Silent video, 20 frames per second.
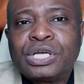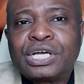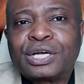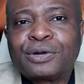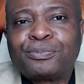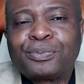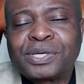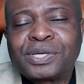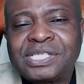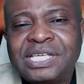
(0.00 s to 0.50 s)

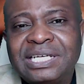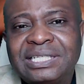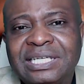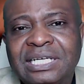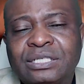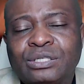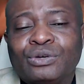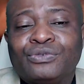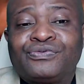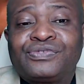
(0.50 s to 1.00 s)
to the
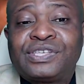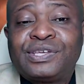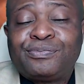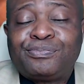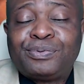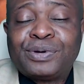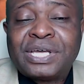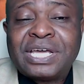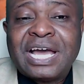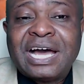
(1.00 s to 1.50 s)
representative of
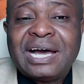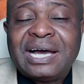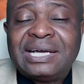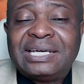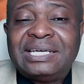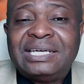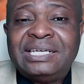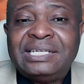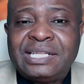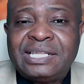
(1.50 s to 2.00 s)

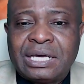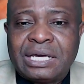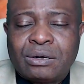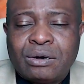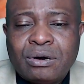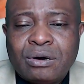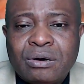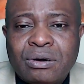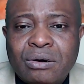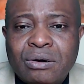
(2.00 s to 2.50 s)
CPI in the
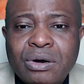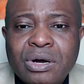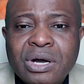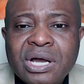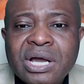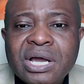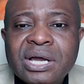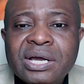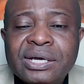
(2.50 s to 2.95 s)
Congo,